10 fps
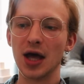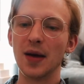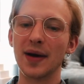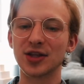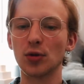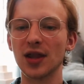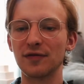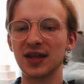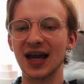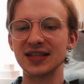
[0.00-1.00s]
but I don't love
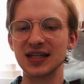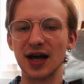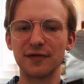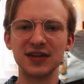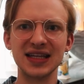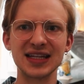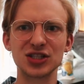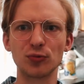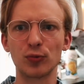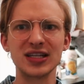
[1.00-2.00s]
the idea of needing
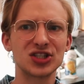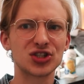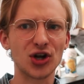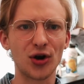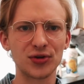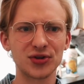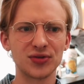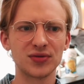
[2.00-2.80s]
to restart